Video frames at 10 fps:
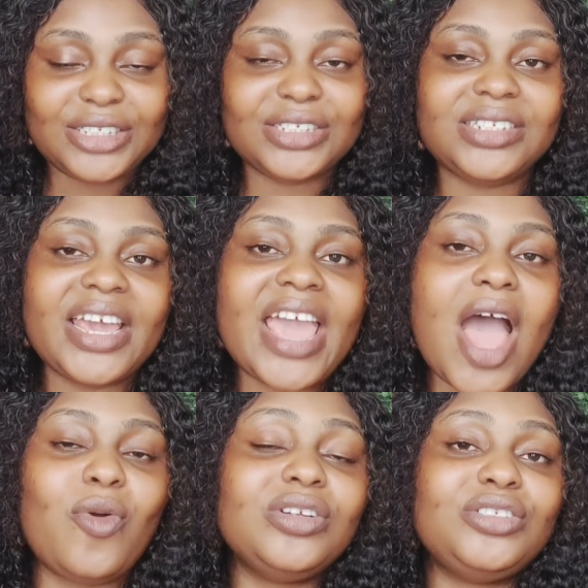Today
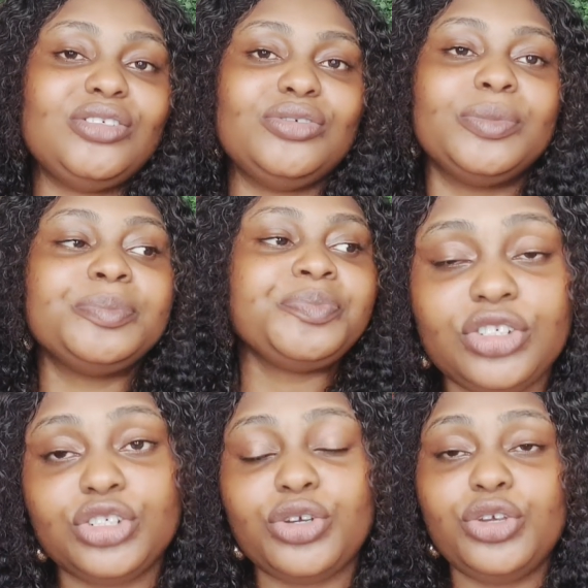I want to
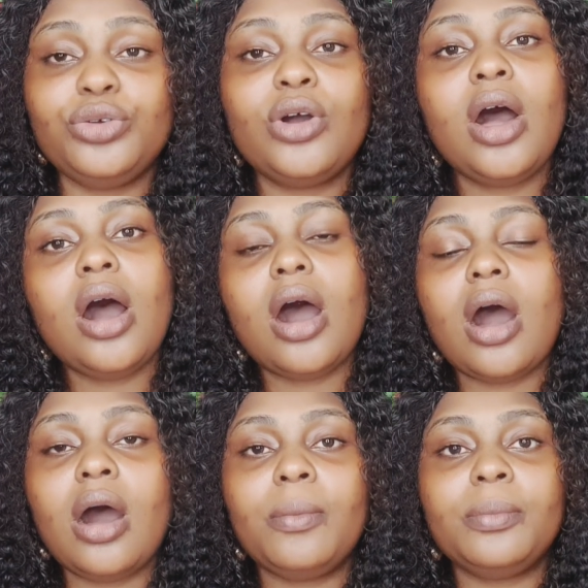show you
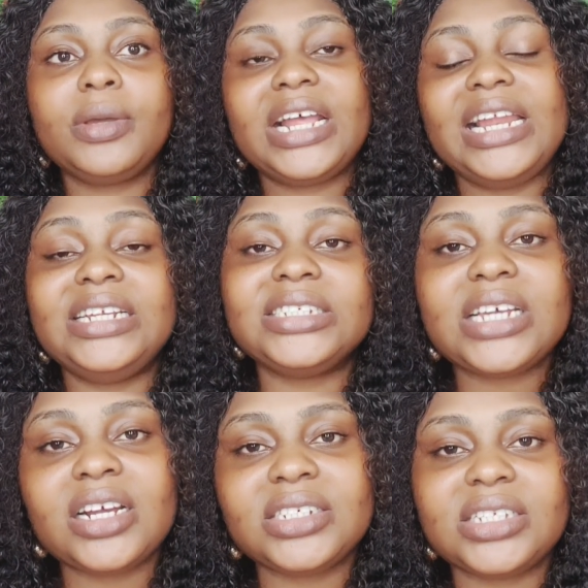
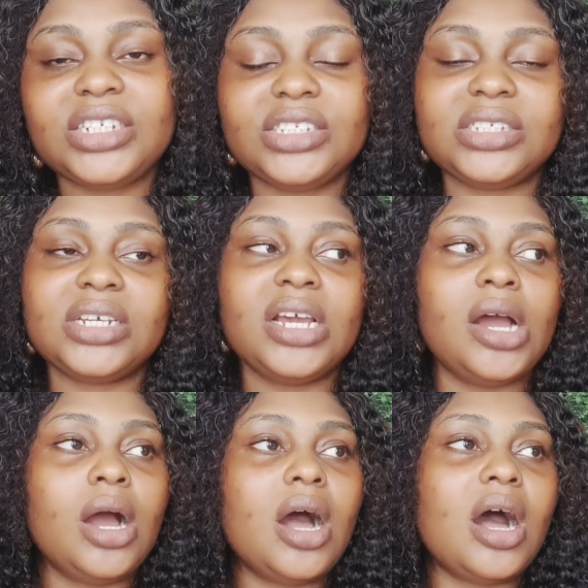cleansers that's
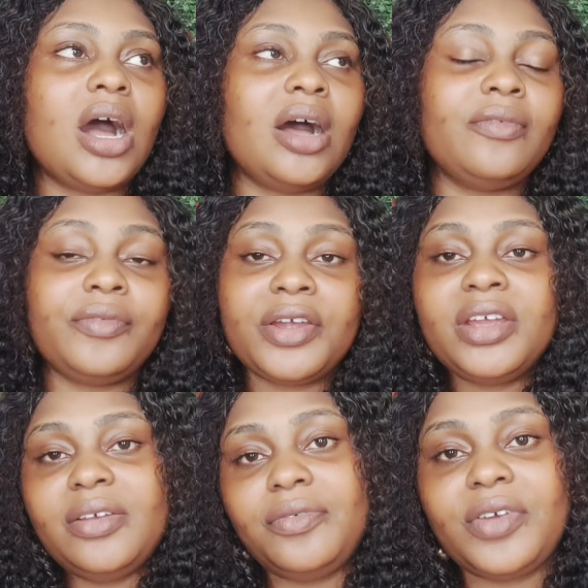very
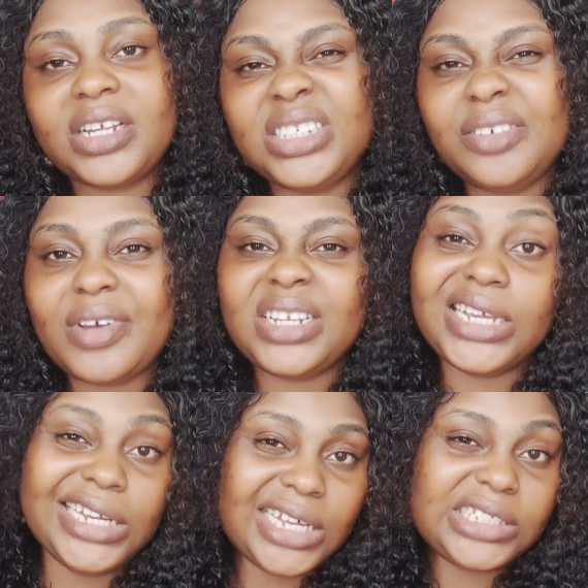effective and
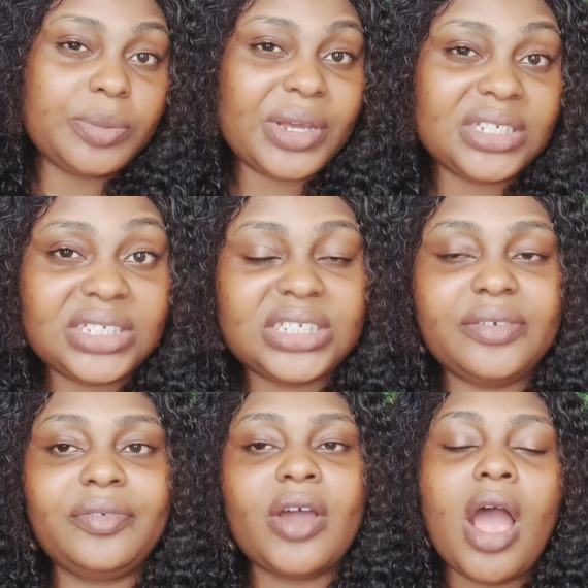
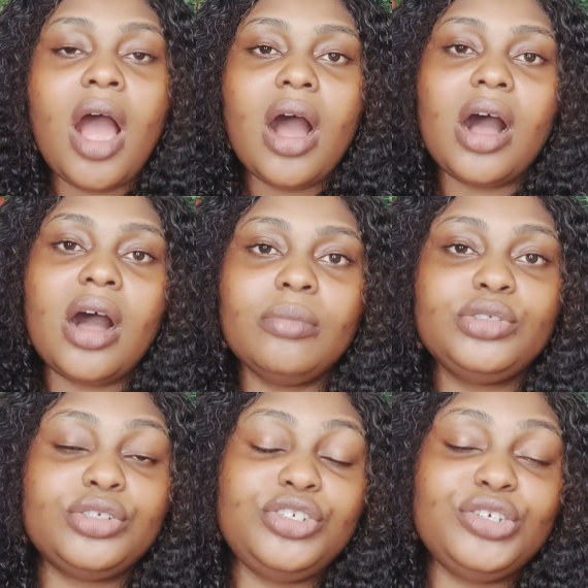inexpensive
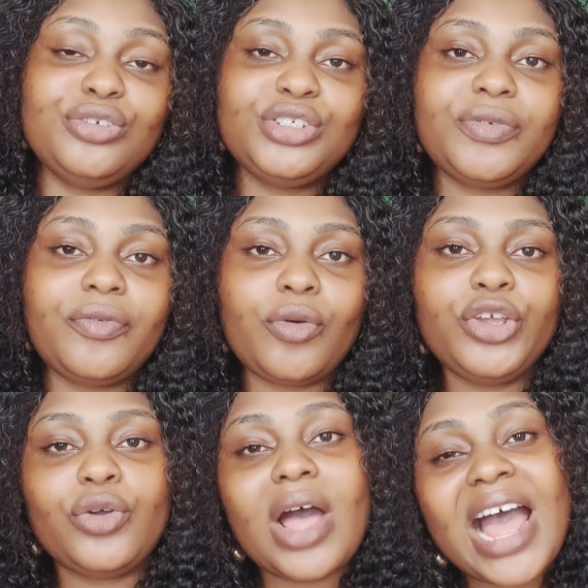to use for
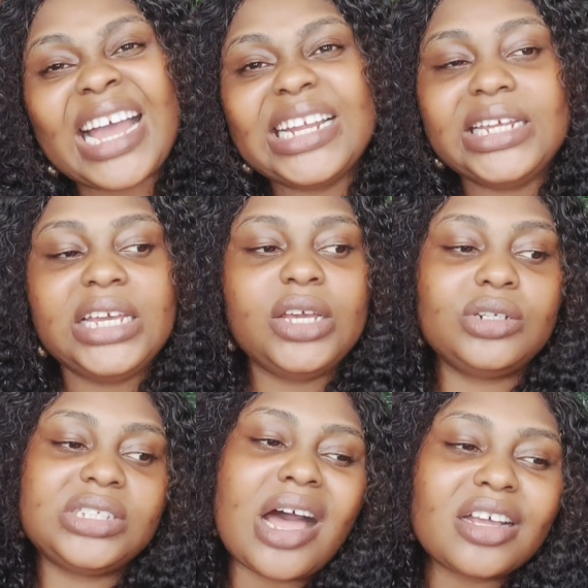your acne, your
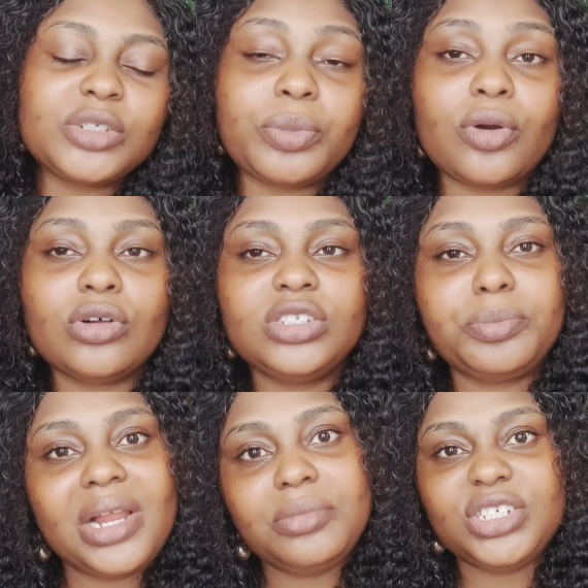dark spots,
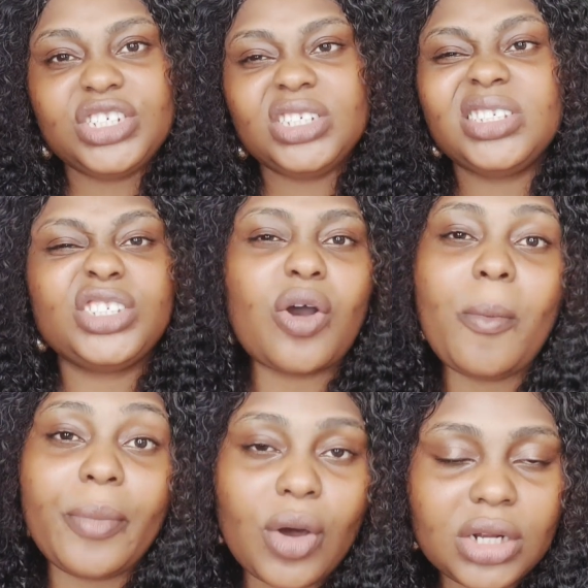blemishes,
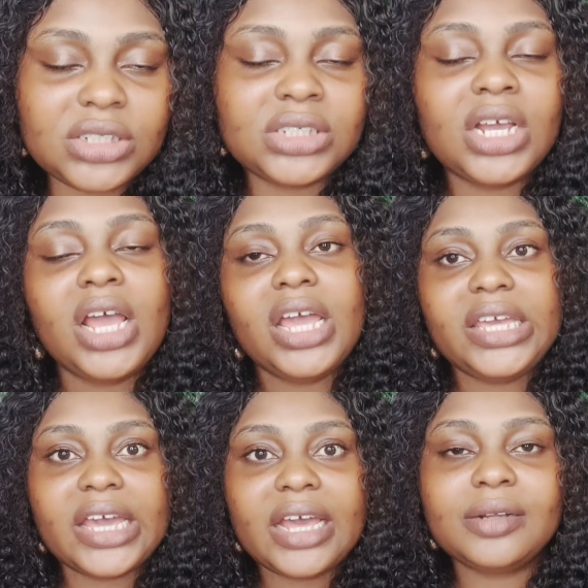sunburn.
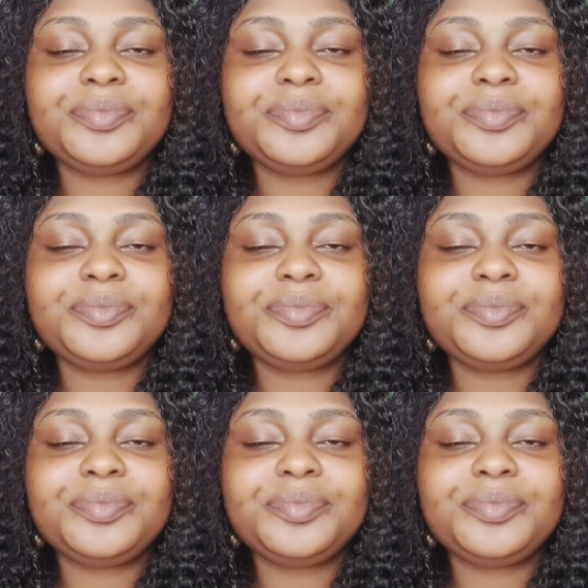Yeah,